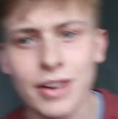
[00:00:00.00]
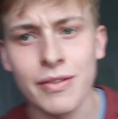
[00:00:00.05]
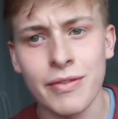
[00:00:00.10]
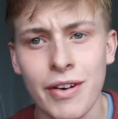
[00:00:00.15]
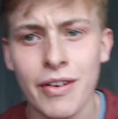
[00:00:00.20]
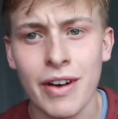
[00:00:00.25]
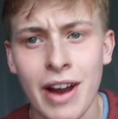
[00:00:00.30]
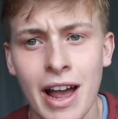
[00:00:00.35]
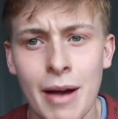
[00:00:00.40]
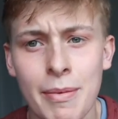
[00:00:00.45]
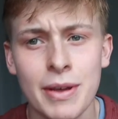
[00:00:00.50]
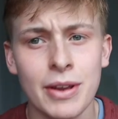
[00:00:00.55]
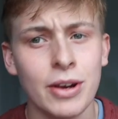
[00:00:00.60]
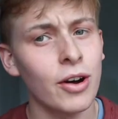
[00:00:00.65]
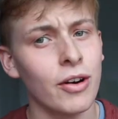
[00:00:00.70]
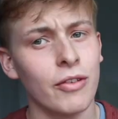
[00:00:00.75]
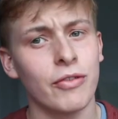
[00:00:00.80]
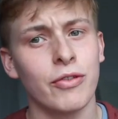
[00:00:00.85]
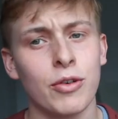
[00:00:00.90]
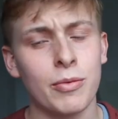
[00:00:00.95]
I'm very happy.
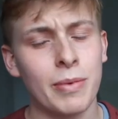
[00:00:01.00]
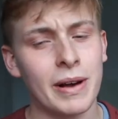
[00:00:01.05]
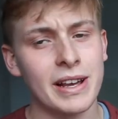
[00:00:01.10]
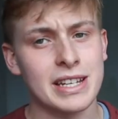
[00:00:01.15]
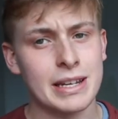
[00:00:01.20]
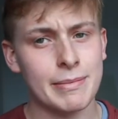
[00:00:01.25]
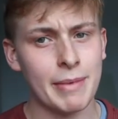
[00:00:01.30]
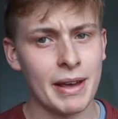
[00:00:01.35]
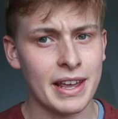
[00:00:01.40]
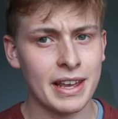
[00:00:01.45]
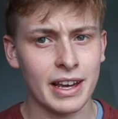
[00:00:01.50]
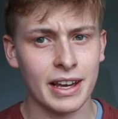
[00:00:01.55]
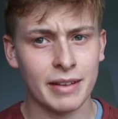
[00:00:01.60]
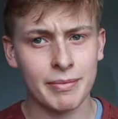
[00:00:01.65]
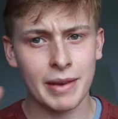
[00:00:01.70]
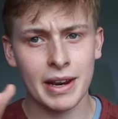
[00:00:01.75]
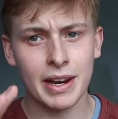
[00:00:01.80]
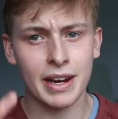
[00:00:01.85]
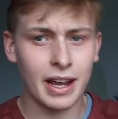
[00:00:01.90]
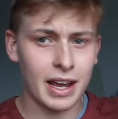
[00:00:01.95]
Not a full pasta bake, I
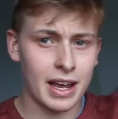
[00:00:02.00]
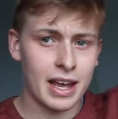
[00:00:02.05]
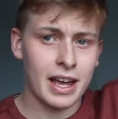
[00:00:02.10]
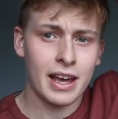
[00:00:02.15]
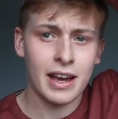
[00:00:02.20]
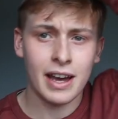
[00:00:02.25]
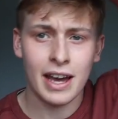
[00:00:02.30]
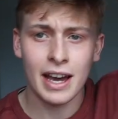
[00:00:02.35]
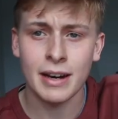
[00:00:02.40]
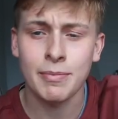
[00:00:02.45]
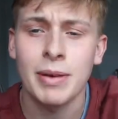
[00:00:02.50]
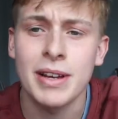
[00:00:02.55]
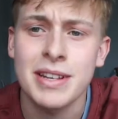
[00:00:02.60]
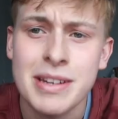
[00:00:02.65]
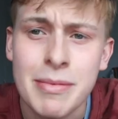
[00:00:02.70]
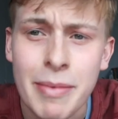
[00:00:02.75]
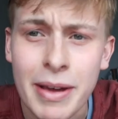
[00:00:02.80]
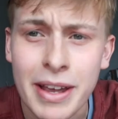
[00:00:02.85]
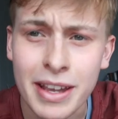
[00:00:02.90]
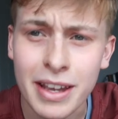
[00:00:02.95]
admit. I, I had
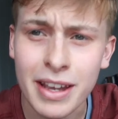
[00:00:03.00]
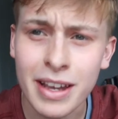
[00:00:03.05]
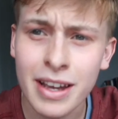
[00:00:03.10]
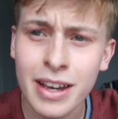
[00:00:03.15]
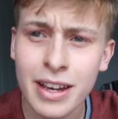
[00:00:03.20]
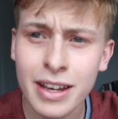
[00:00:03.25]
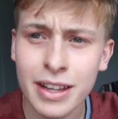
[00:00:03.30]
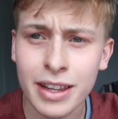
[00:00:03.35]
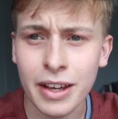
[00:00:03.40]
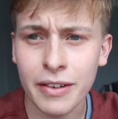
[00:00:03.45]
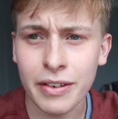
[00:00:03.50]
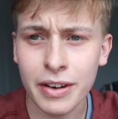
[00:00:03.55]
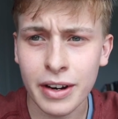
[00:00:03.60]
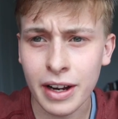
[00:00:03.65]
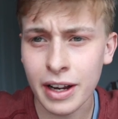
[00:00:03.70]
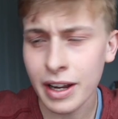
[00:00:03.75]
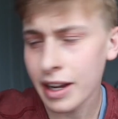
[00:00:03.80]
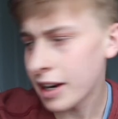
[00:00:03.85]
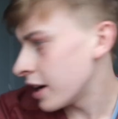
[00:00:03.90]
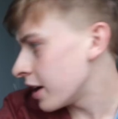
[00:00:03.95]
pasta bake the other
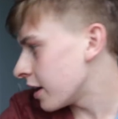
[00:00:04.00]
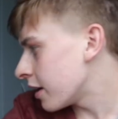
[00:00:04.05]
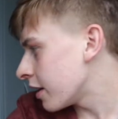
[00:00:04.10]
night, I don't